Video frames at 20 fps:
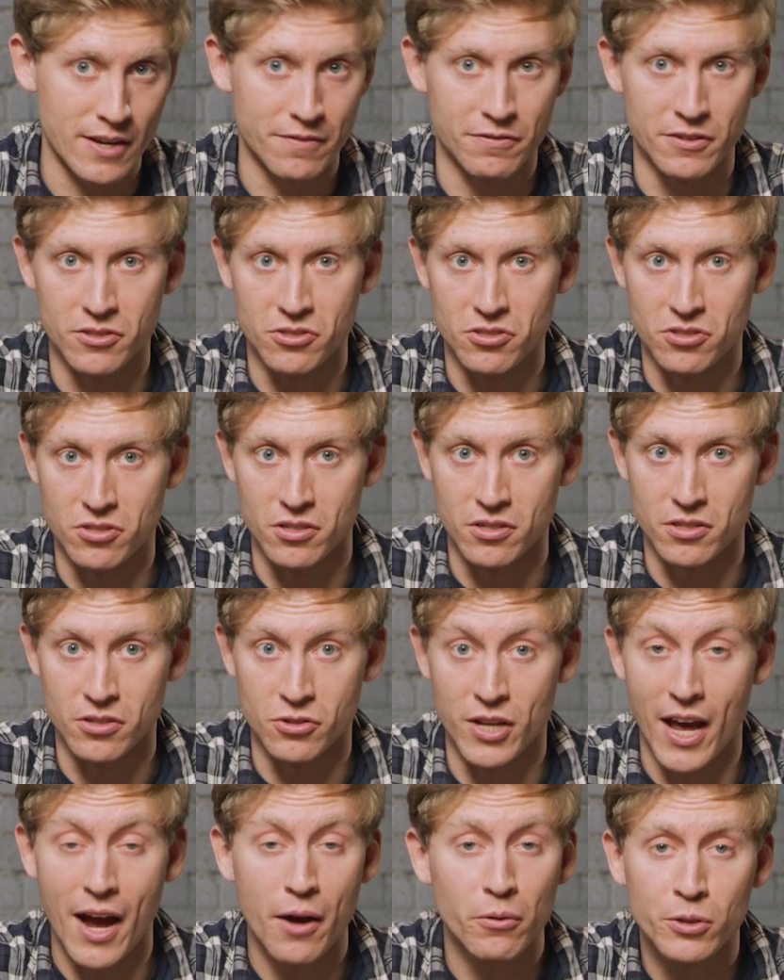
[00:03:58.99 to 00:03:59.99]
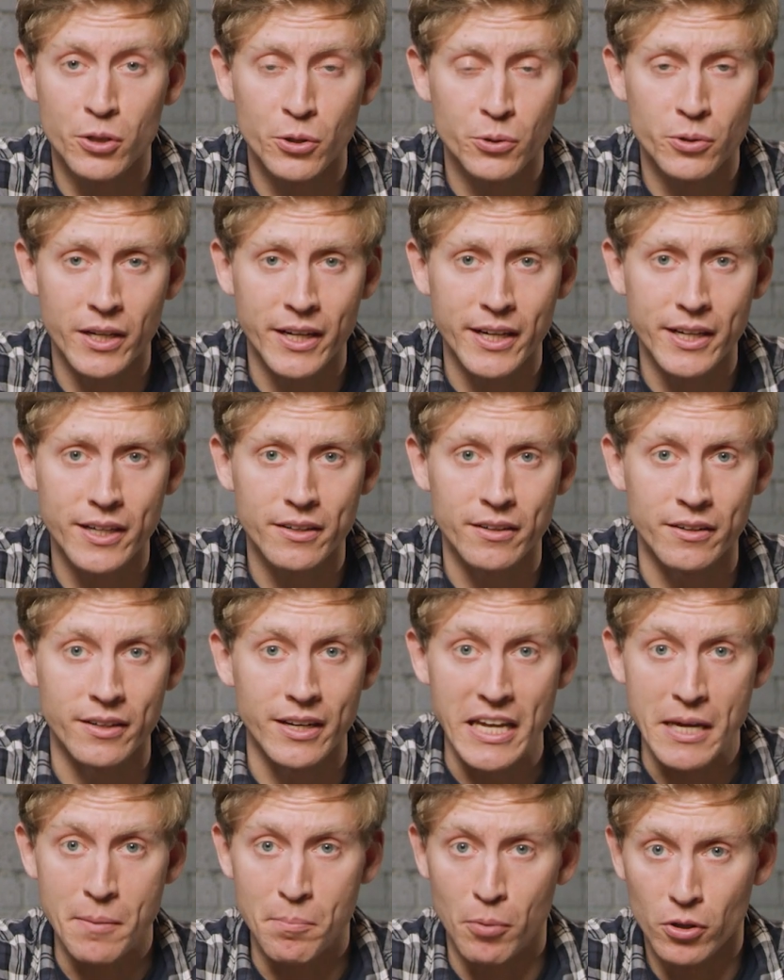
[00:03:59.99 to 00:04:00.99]
If it's a download link, an
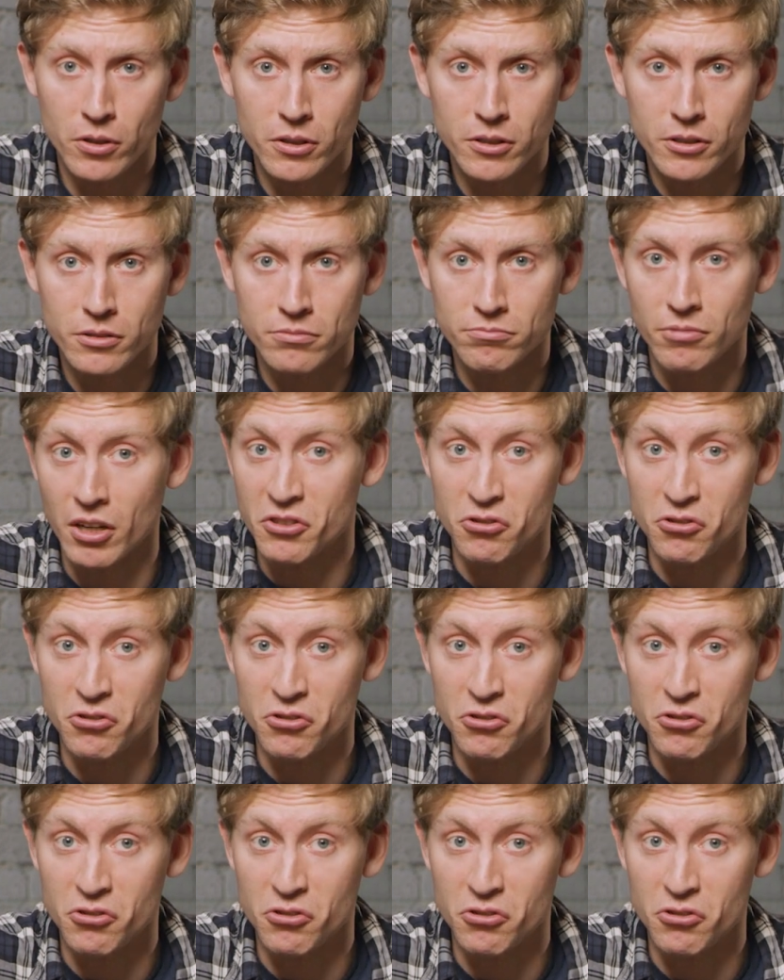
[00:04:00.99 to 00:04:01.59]
ebook, a